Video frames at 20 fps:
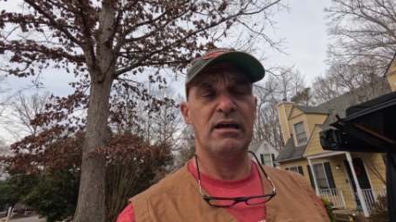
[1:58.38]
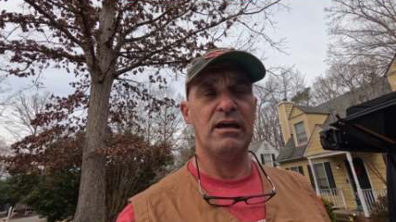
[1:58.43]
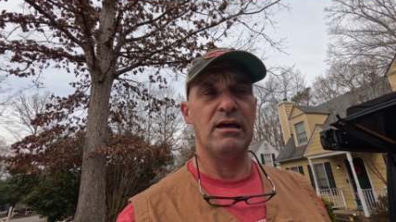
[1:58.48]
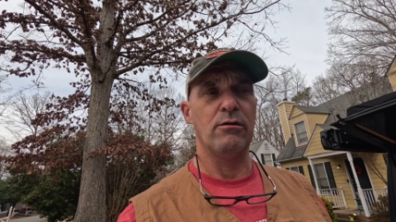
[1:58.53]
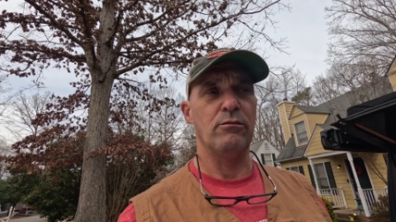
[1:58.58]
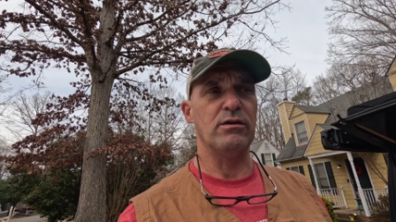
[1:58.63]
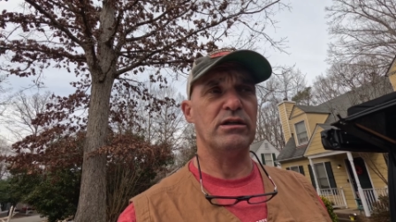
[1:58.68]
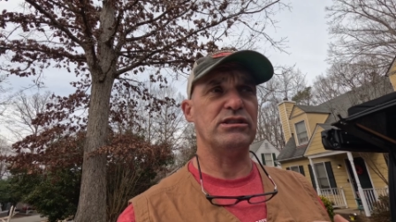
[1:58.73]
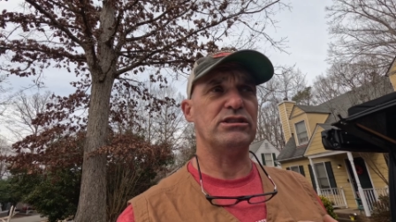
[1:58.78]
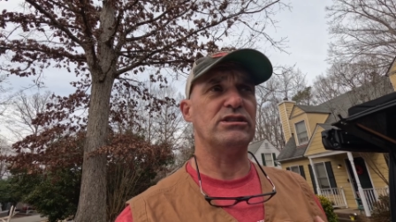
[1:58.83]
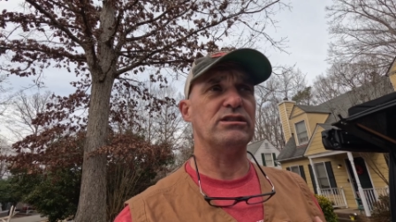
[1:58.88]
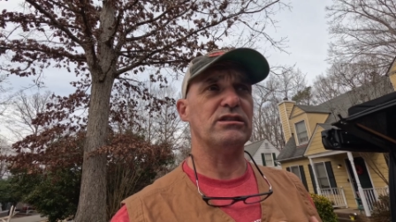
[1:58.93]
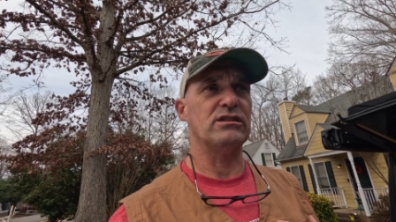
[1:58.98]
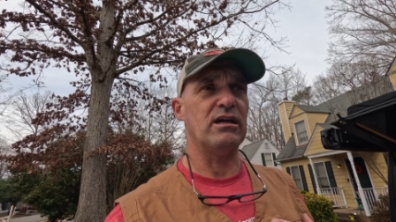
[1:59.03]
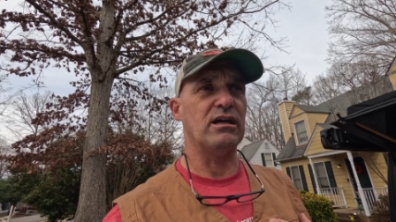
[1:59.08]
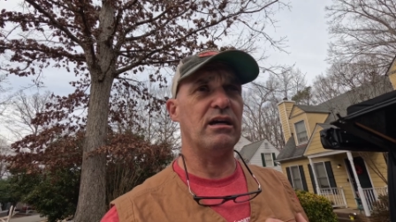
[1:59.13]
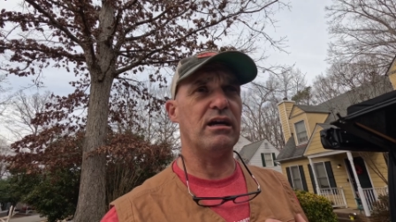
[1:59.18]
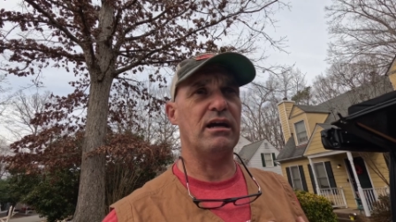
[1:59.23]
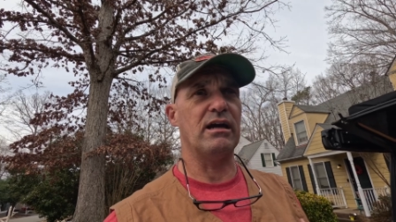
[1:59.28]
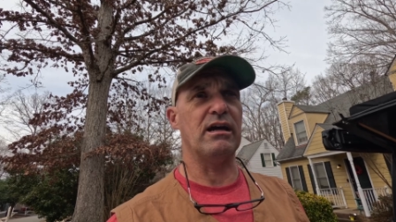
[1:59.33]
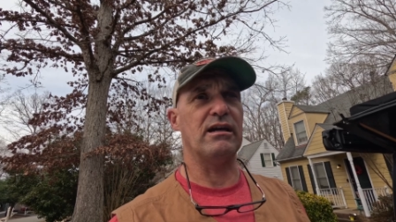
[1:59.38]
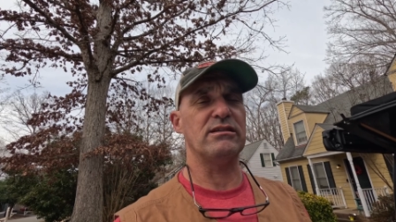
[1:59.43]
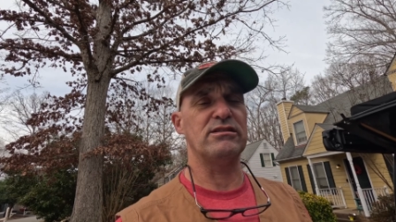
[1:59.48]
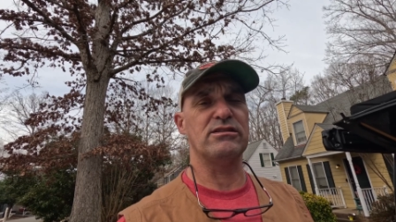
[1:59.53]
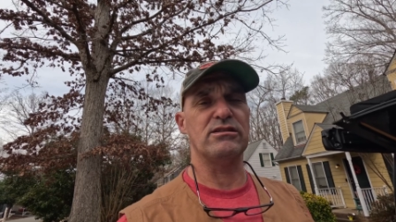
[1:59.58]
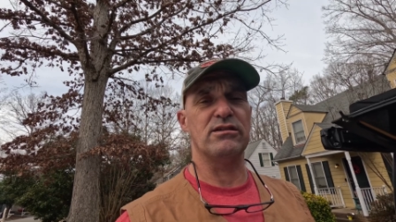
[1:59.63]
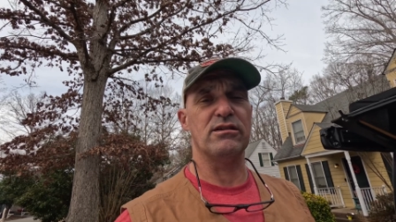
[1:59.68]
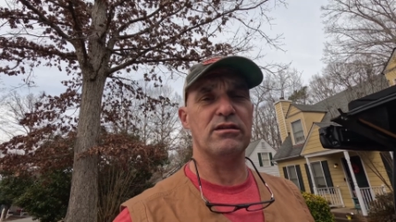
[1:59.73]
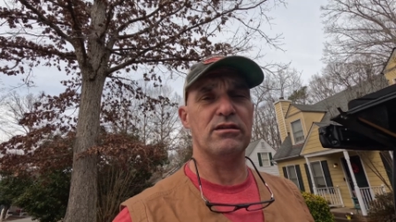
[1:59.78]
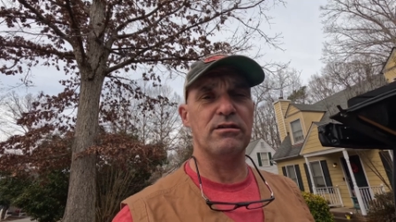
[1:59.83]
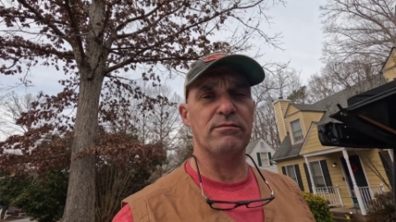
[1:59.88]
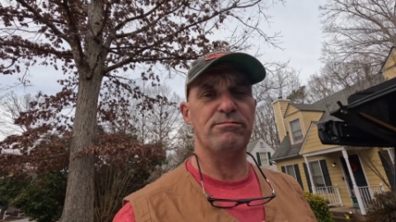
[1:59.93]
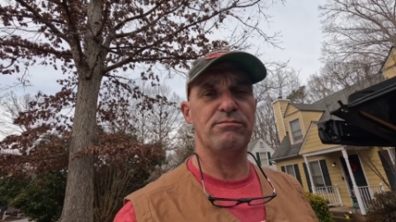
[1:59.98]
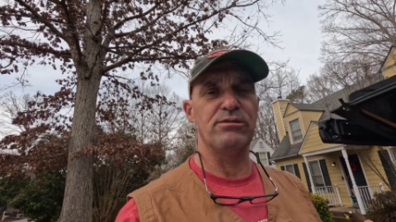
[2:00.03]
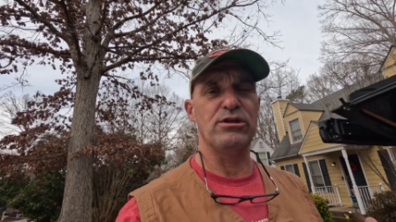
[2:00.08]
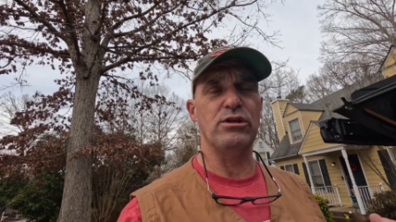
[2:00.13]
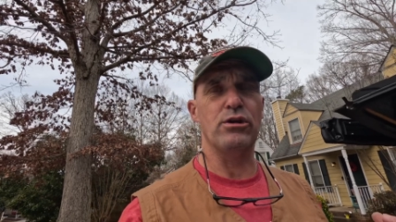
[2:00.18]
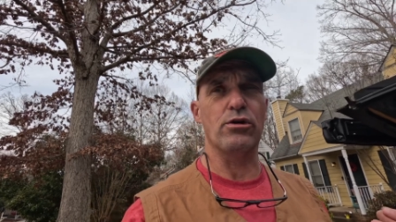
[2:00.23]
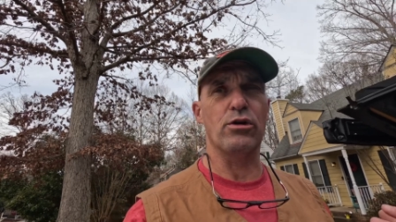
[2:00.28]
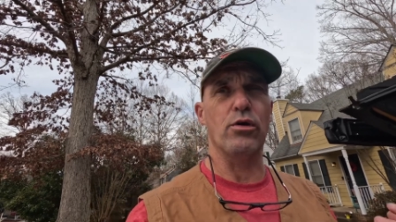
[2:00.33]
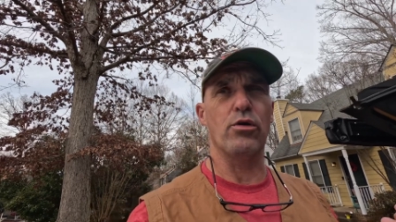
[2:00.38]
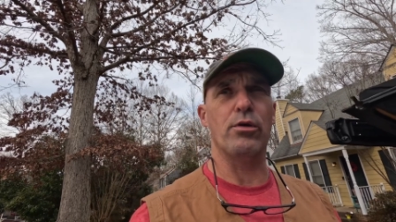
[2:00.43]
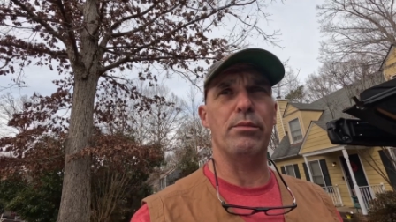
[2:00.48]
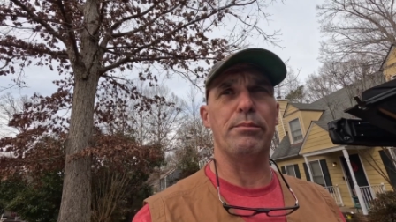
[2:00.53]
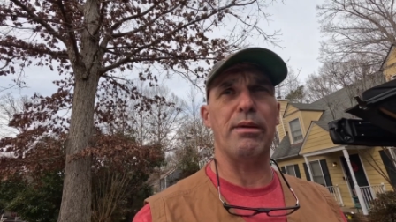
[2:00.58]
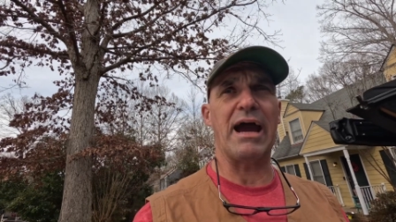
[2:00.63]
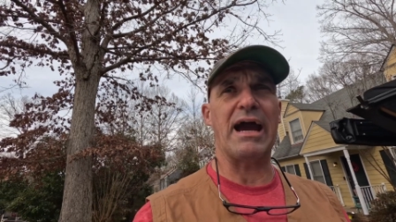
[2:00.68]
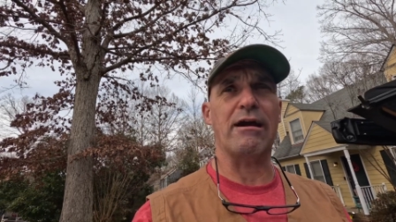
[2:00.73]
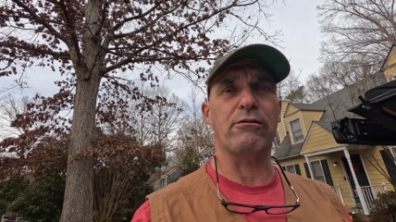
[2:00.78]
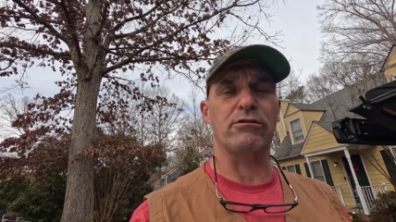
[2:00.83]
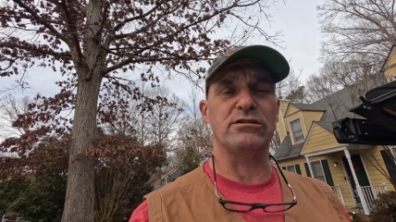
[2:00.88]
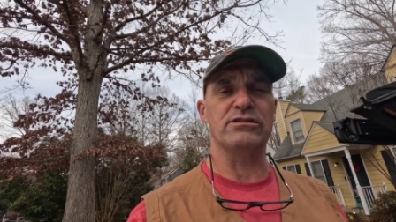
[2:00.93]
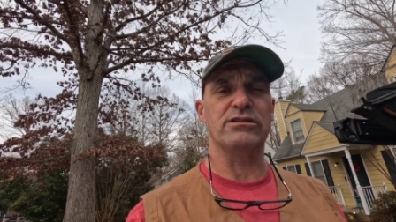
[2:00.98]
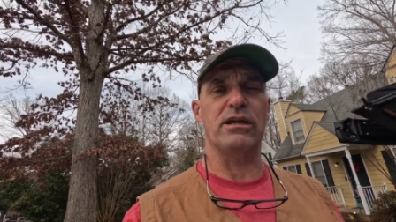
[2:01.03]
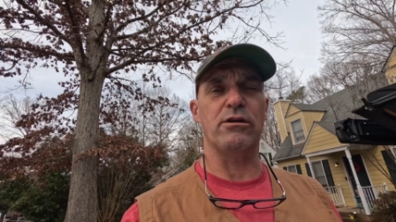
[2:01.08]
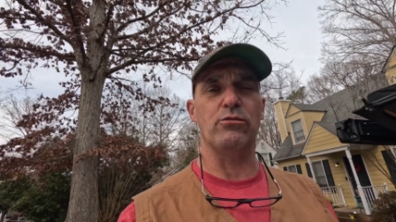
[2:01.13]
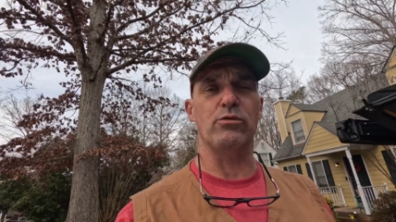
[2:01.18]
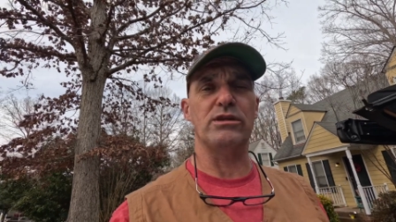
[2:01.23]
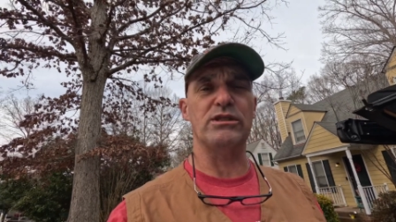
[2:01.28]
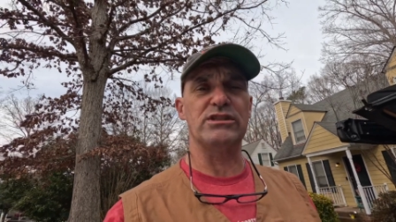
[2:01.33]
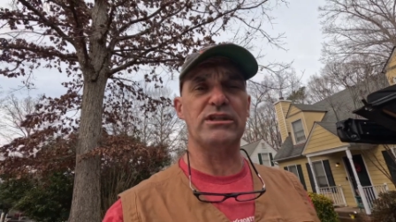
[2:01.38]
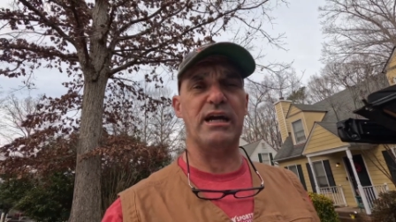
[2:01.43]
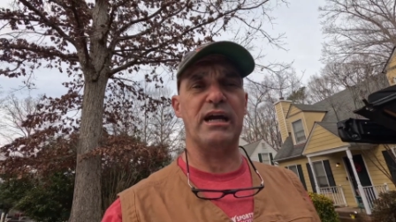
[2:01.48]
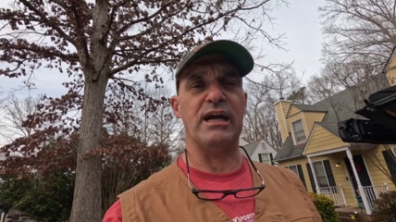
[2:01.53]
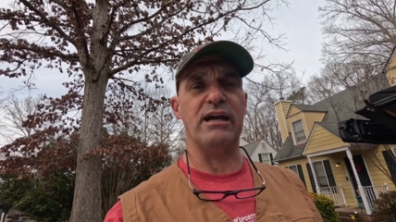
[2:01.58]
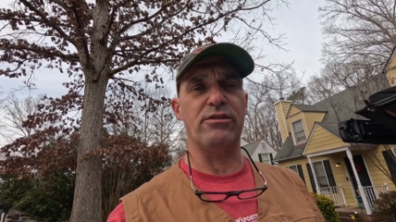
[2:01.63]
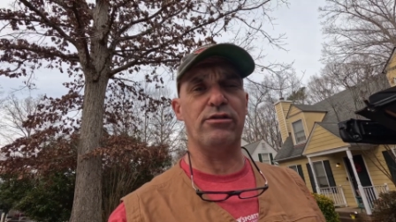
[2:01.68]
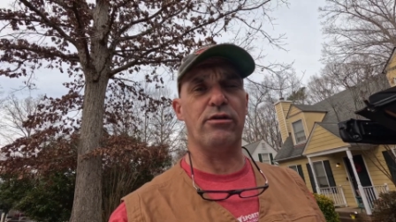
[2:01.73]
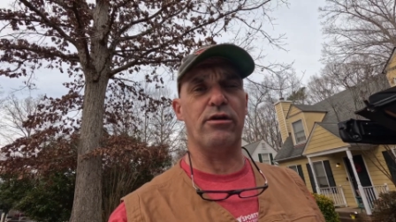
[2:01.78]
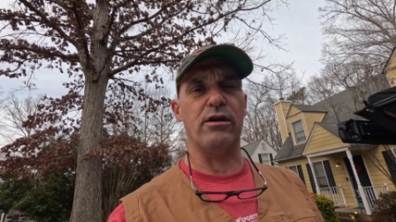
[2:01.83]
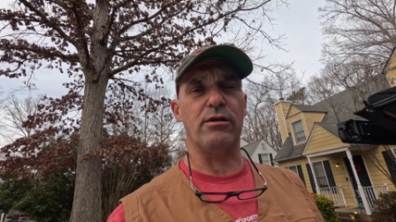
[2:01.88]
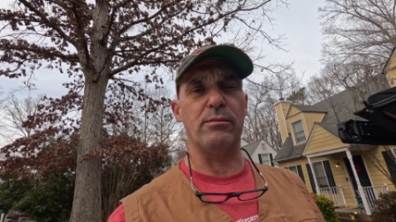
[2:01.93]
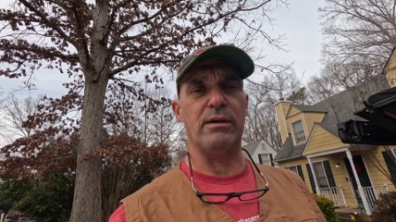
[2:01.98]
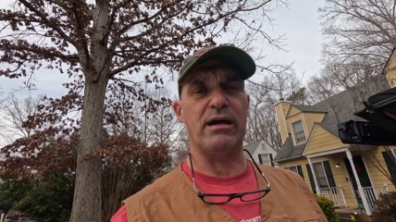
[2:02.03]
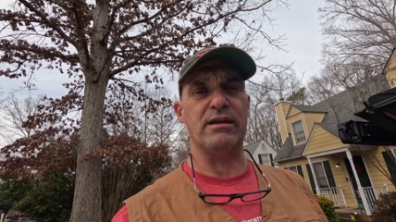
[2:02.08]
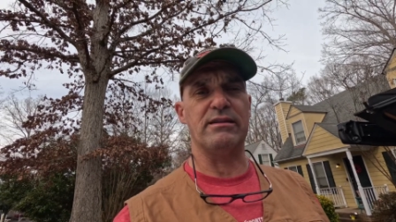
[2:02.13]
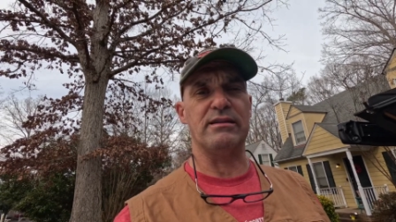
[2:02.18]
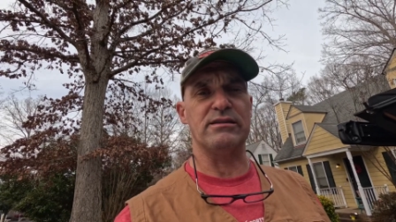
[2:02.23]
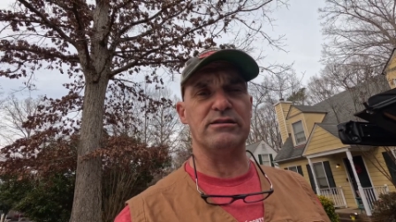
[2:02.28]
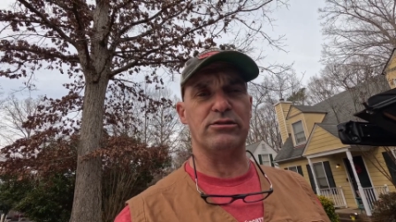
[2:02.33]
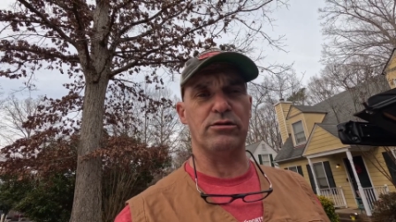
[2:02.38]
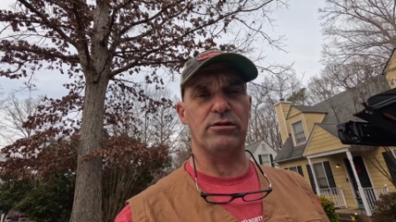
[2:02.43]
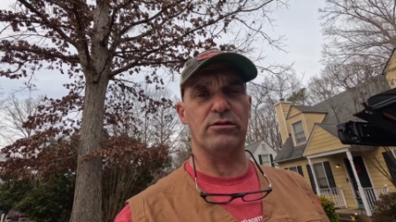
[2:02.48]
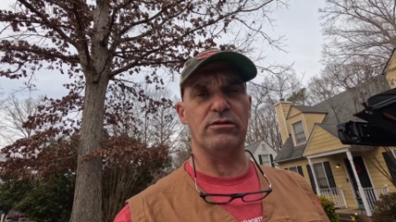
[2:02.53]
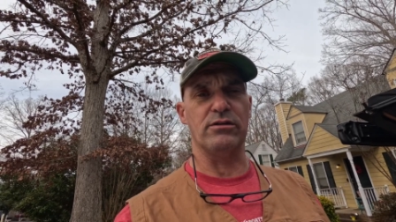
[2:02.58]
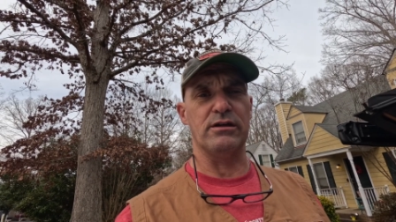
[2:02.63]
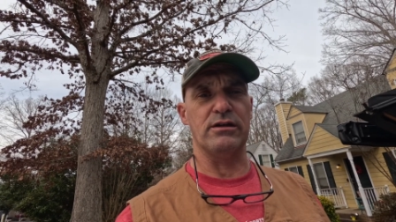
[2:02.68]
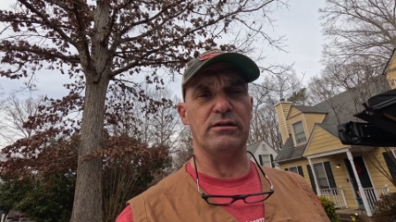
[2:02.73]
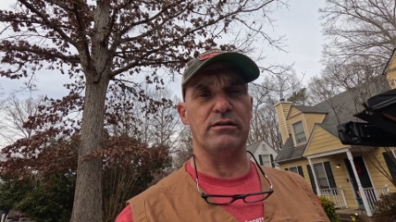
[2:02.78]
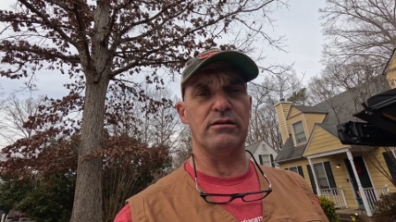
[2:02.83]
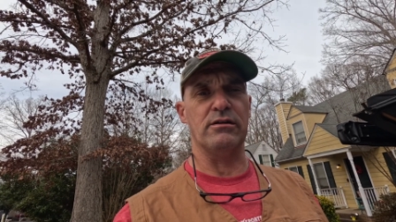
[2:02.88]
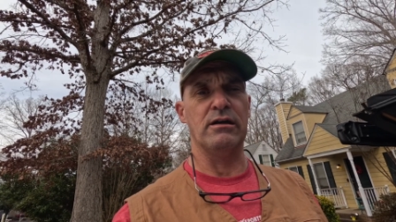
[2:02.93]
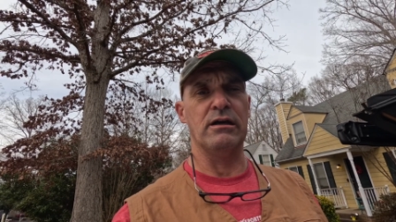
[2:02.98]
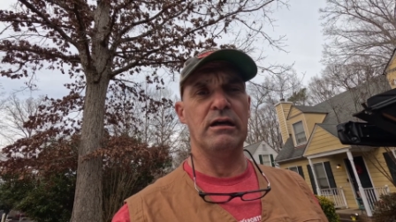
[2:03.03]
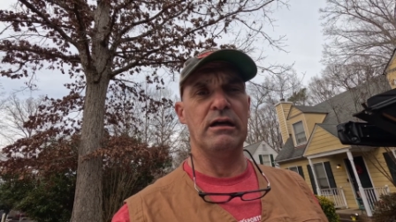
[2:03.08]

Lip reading: which, going backwards, I wish I had thought about this earlier.